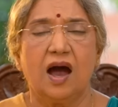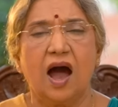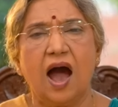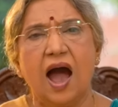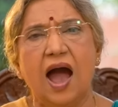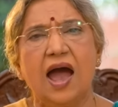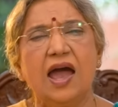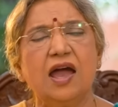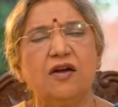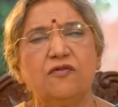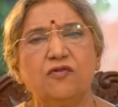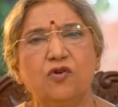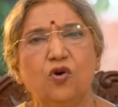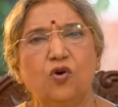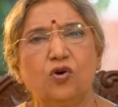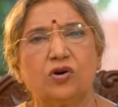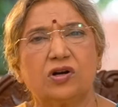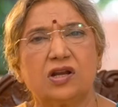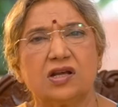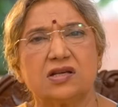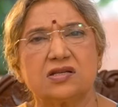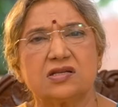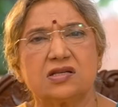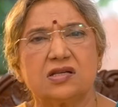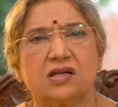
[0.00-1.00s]
I have
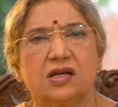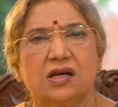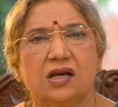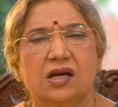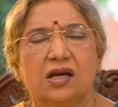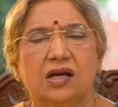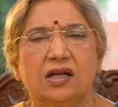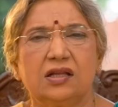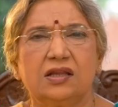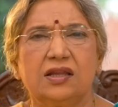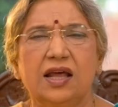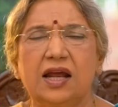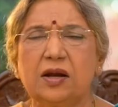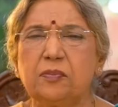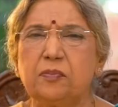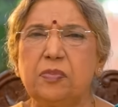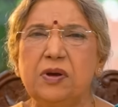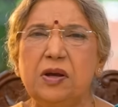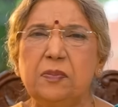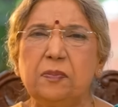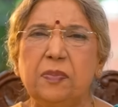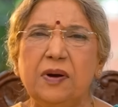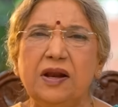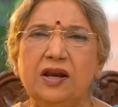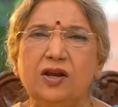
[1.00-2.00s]
noticed that
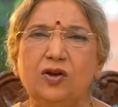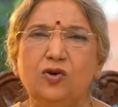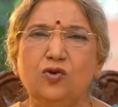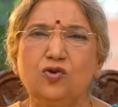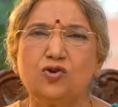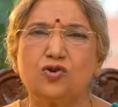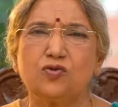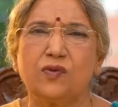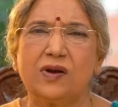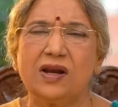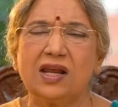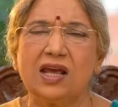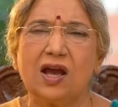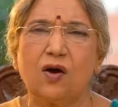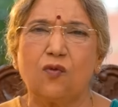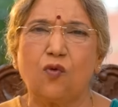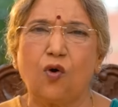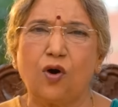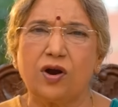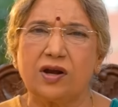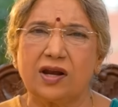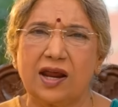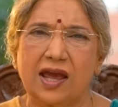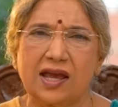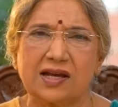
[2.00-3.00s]
people usually
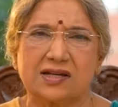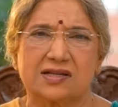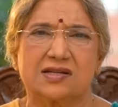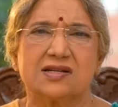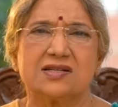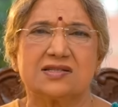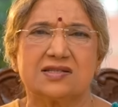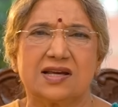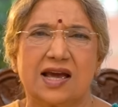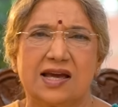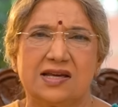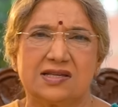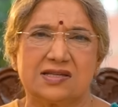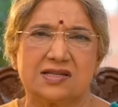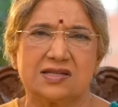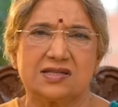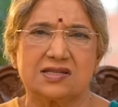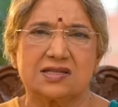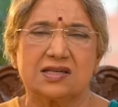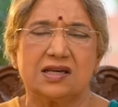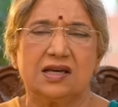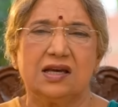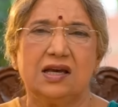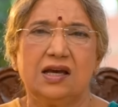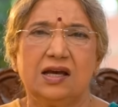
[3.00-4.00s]
avoid
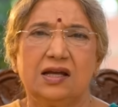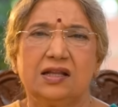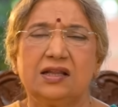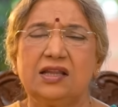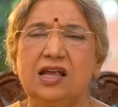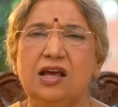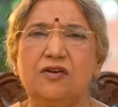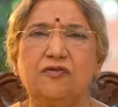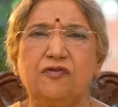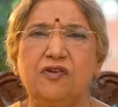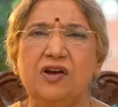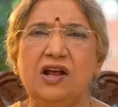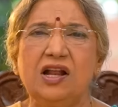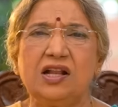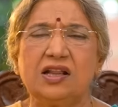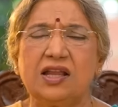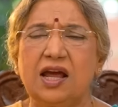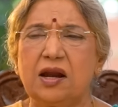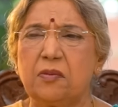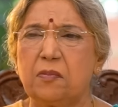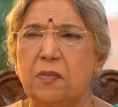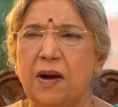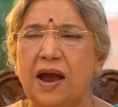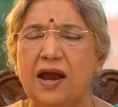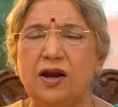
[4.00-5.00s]
exercises. They feel
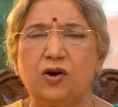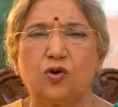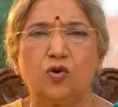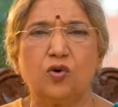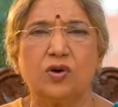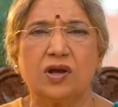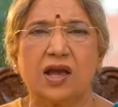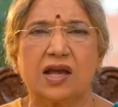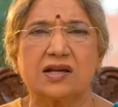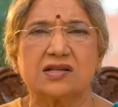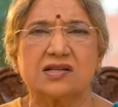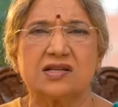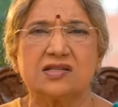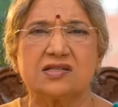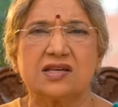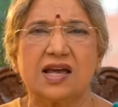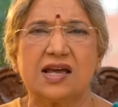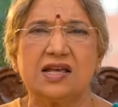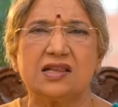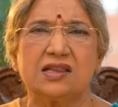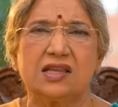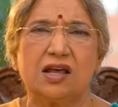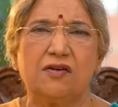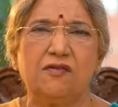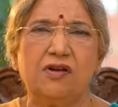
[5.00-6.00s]
that by doing
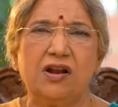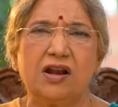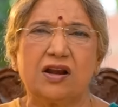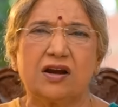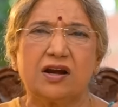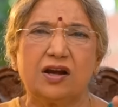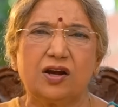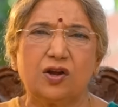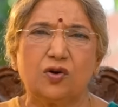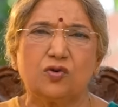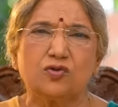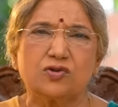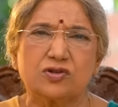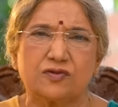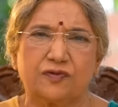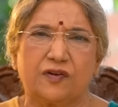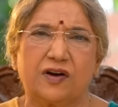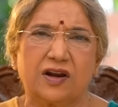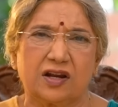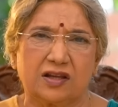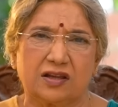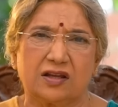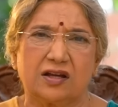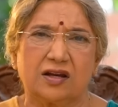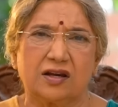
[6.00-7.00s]
exercise, they will reduce
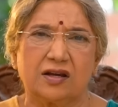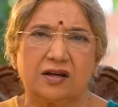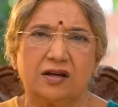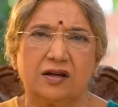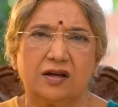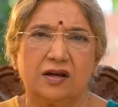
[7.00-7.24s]
further.